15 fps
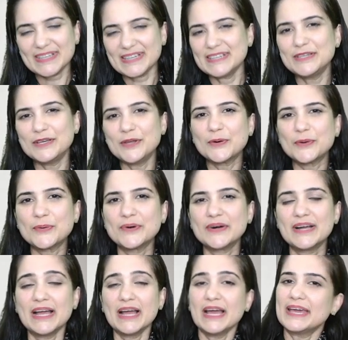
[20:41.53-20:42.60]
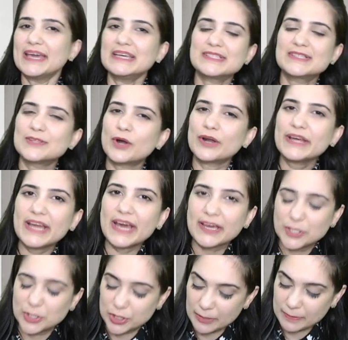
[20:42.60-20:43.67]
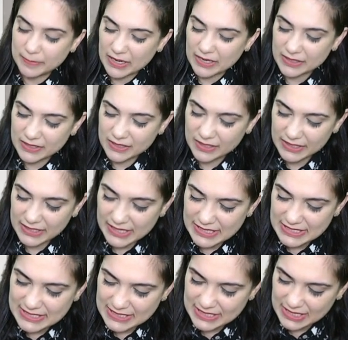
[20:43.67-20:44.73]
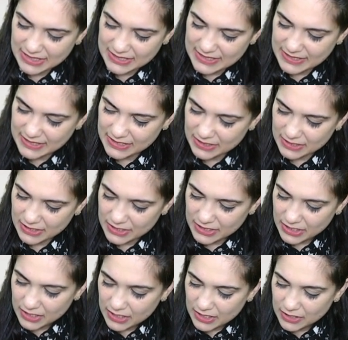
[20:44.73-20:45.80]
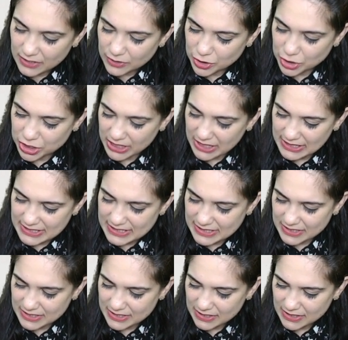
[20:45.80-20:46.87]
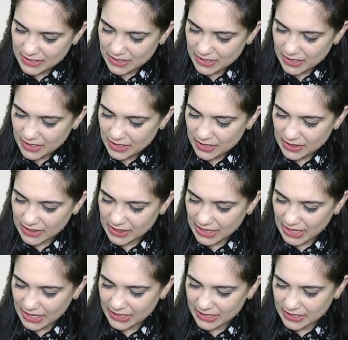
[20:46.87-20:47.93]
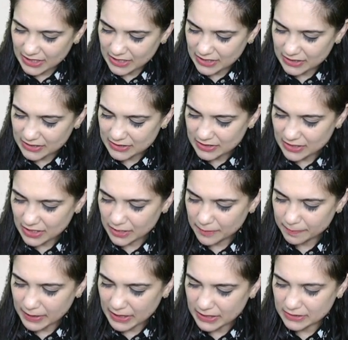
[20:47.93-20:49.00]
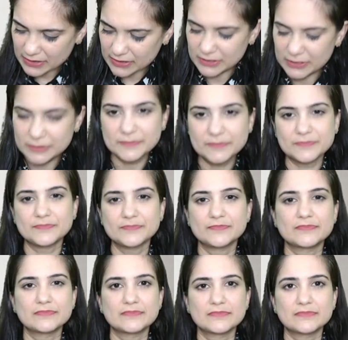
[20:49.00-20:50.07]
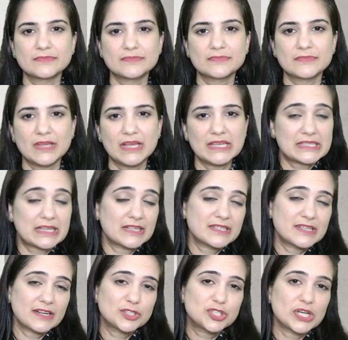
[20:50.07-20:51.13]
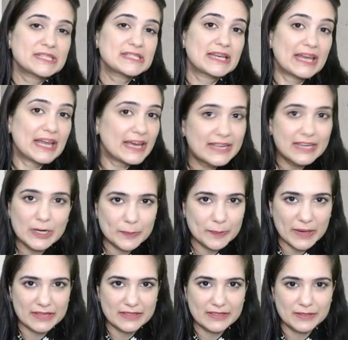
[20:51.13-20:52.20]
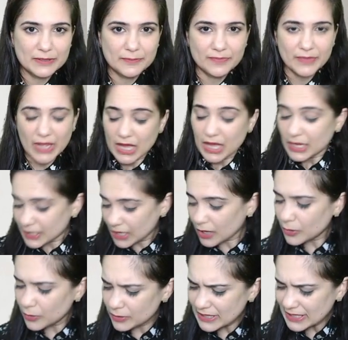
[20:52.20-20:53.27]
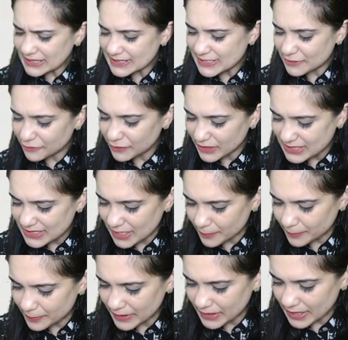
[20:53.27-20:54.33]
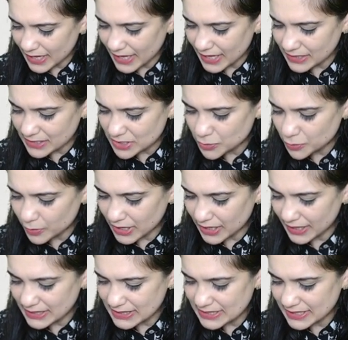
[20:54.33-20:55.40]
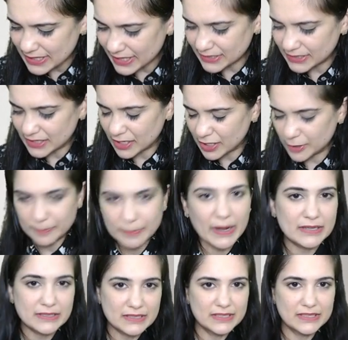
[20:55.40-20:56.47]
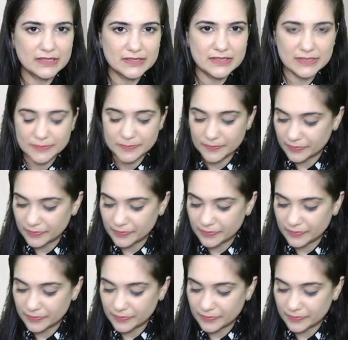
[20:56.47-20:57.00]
No, he is not an actual partner. He is considered just like a partner he's considered just like a partner now let's say for example x y z they are partners